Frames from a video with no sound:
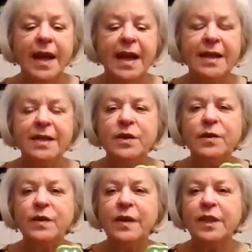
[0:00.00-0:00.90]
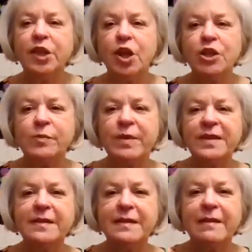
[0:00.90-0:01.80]
And using the large
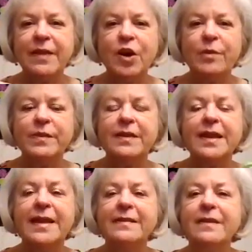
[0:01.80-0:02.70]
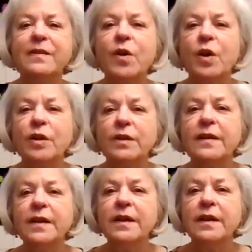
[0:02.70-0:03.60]
muscles of the arms and legs is called
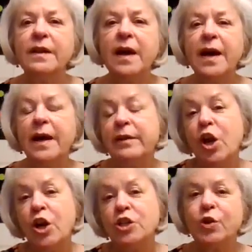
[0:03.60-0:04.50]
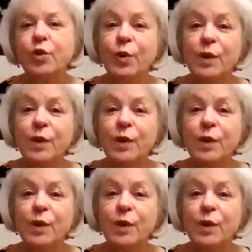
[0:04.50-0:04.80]
uh, large or